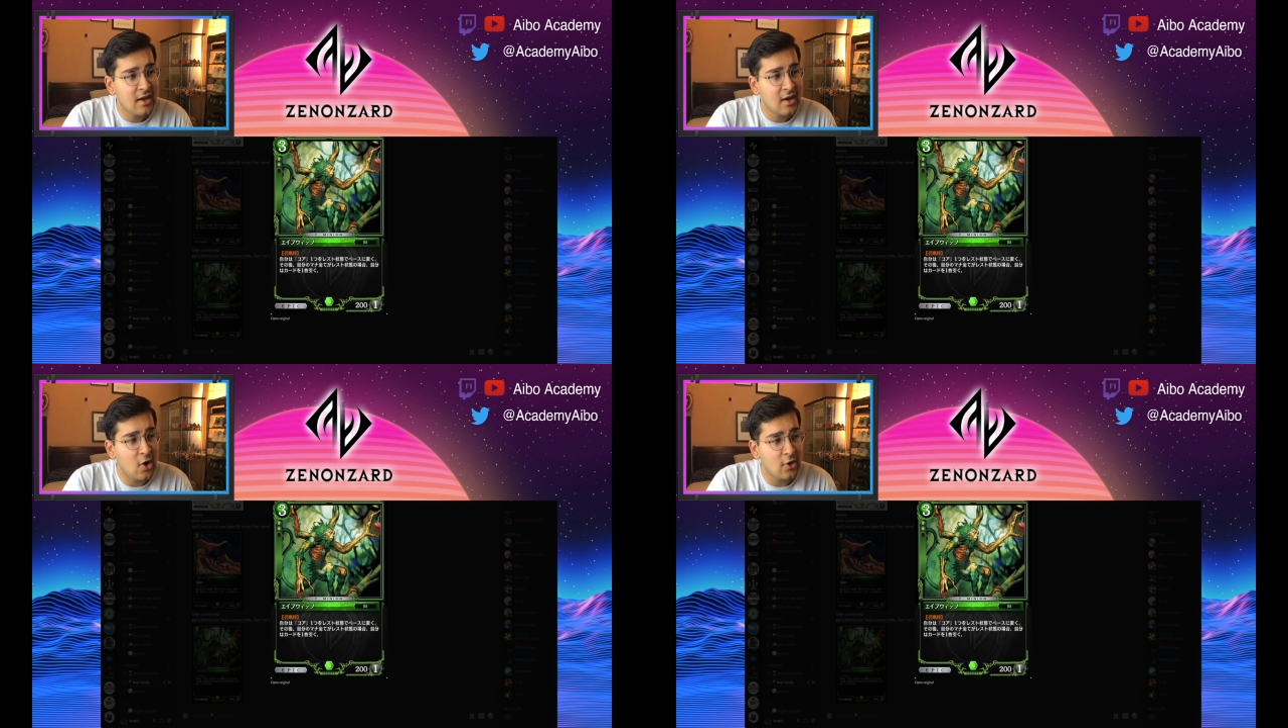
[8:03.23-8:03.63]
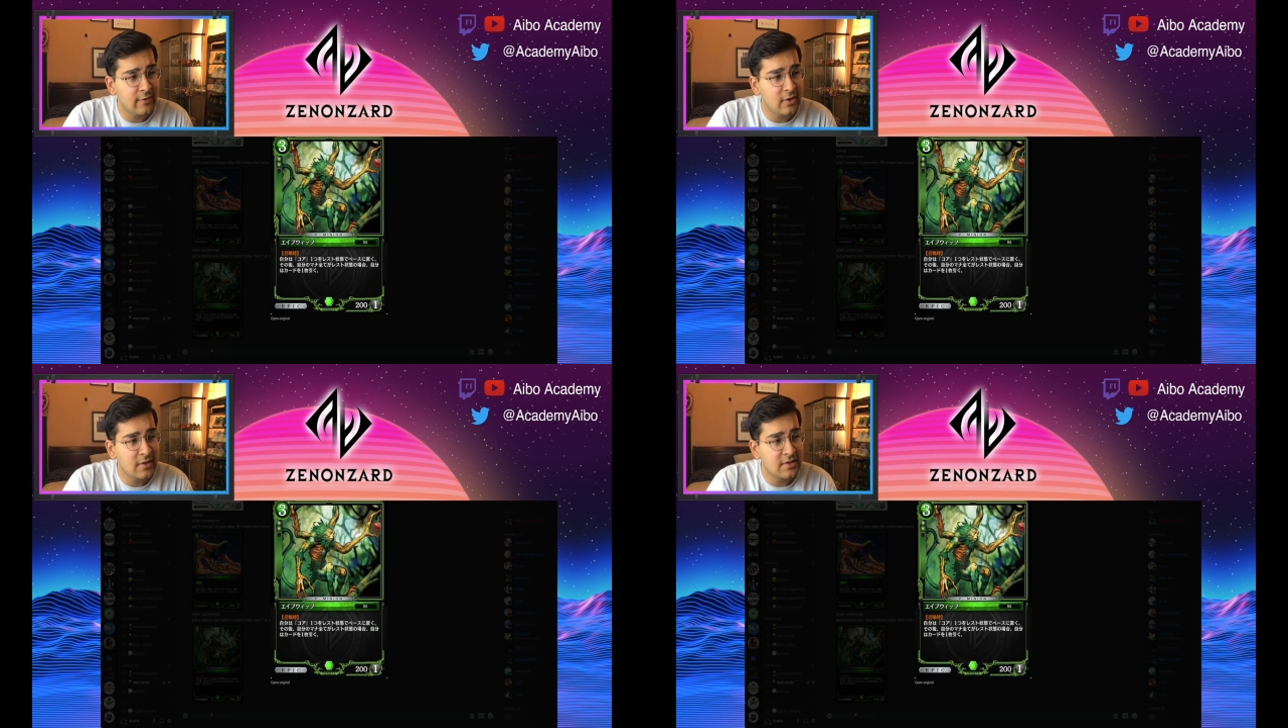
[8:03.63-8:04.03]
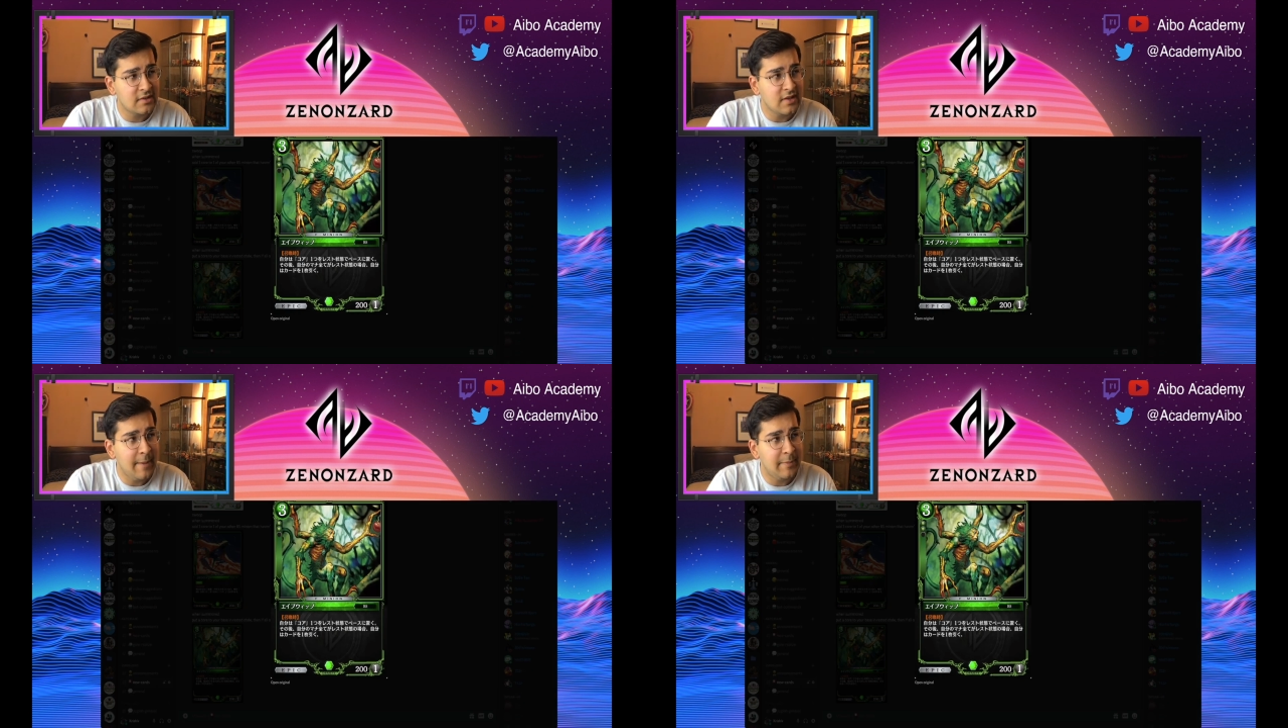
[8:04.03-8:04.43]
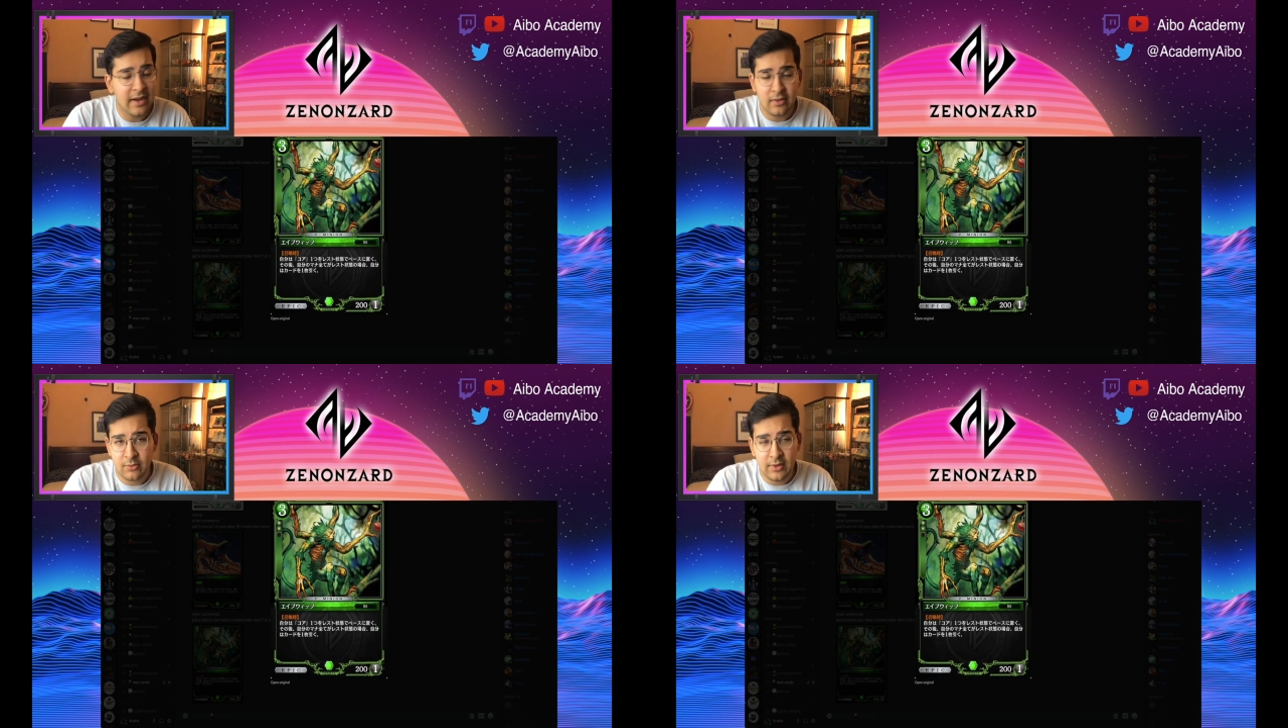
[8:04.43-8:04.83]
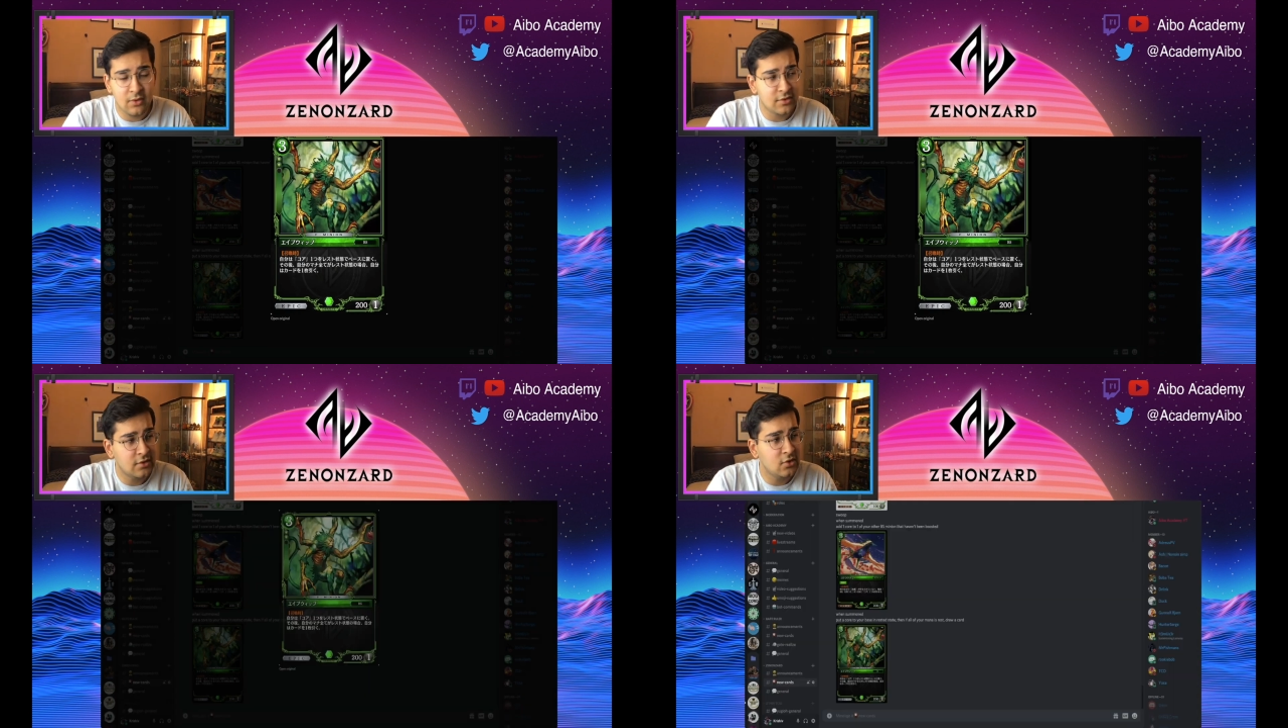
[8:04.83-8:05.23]
card review is this epic
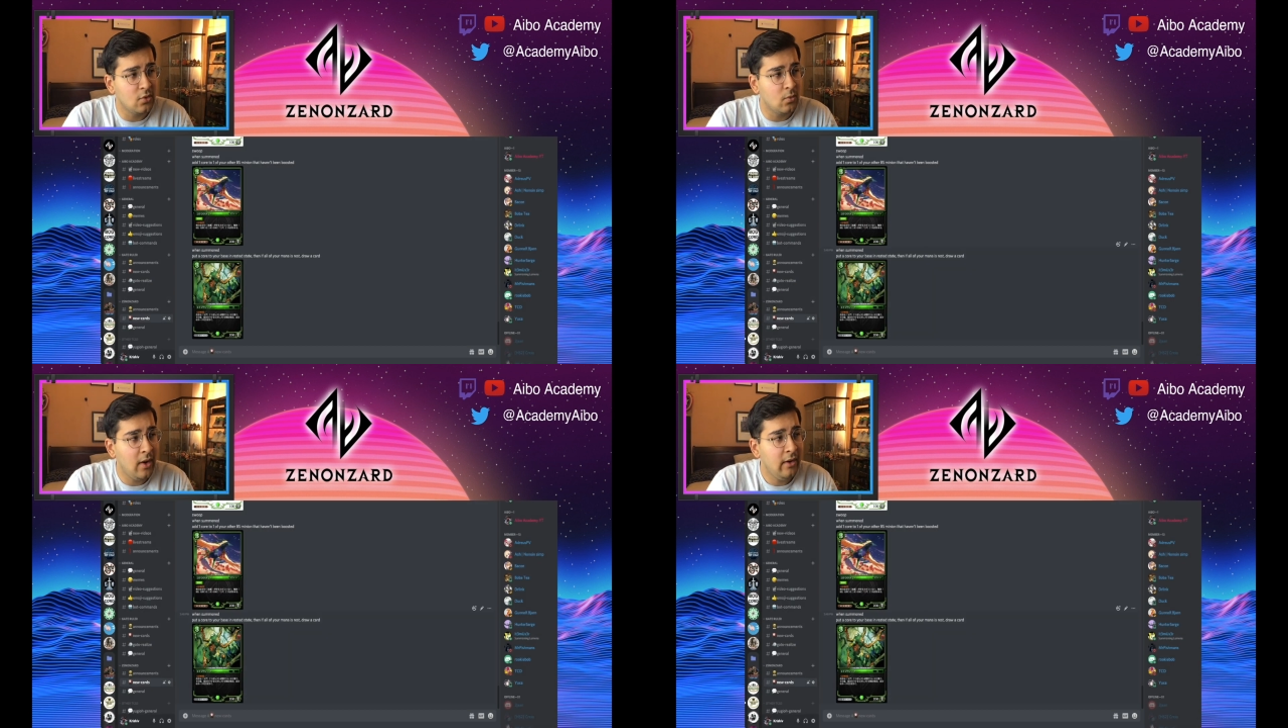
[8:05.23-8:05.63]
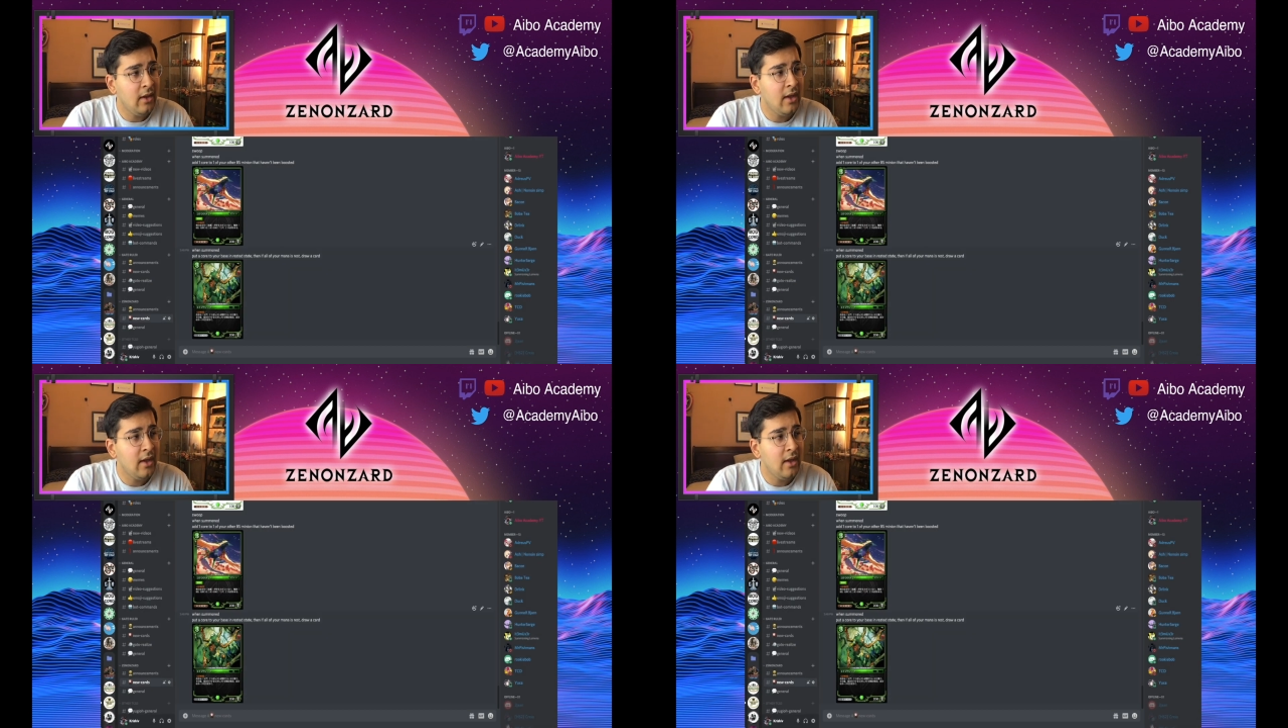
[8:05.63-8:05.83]
3-cost 2/1.